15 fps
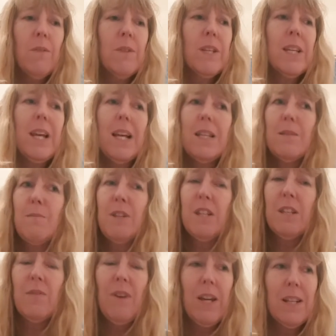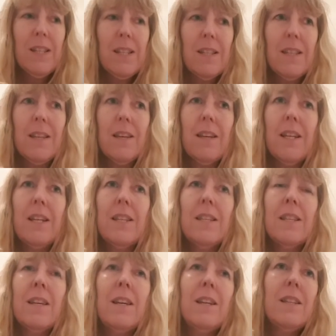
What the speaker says: to get a bit of exercise,